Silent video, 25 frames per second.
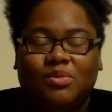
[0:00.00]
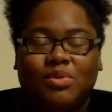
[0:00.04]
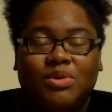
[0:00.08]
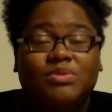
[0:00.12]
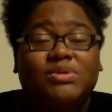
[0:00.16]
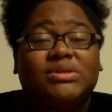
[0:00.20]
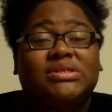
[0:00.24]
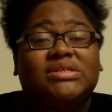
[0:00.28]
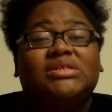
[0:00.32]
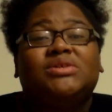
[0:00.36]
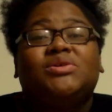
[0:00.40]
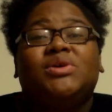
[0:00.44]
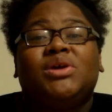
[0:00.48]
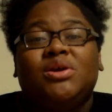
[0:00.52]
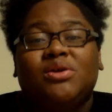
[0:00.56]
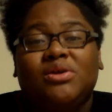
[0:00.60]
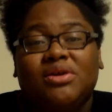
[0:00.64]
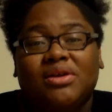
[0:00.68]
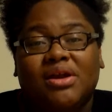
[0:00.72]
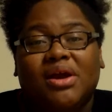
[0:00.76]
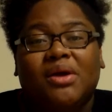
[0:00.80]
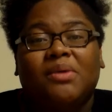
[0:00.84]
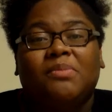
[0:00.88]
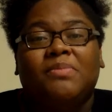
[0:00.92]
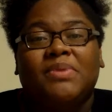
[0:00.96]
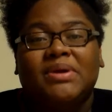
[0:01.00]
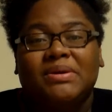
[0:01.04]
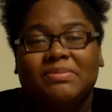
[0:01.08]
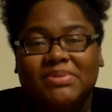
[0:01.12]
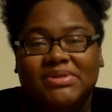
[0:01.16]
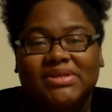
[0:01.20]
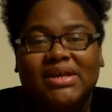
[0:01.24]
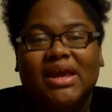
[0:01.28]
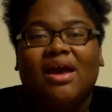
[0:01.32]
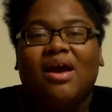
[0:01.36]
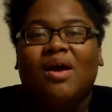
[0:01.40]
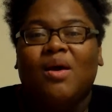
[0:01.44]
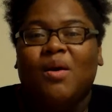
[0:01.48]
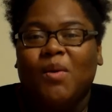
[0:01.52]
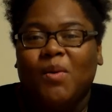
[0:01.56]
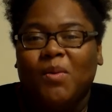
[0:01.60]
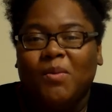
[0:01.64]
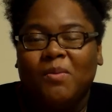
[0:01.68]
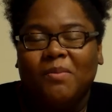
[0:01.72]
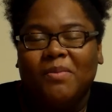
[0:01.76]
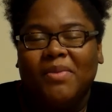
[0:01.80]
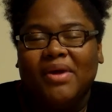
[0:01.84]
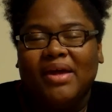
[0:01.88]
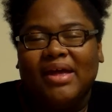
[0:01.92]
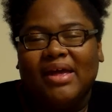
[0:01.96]
were still hearing our beeps at
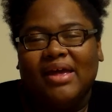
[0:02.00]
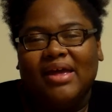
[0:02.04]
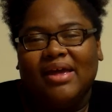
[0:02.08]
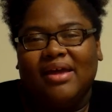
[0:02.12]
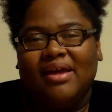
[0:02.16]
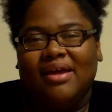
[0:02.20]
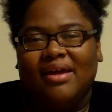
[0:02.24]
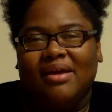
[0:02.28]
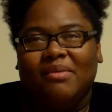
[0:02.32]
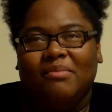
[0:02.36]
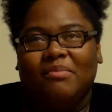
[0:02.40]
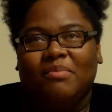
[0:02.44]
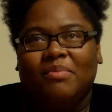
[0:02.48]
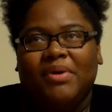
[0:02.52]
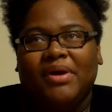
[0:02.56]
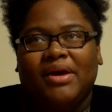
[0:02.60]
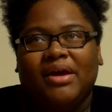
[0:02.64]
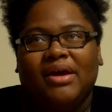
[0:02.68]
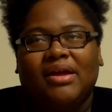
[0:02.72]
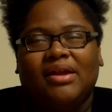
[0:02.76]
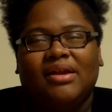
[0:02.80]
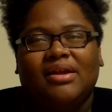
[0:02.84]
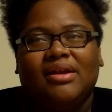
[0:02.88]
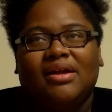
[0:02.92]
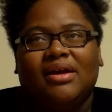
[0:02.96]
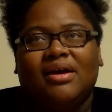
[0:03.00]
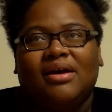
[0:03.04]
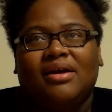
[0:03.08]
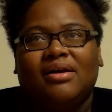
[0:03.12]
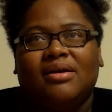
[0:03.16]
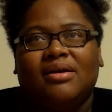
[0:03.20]
home, but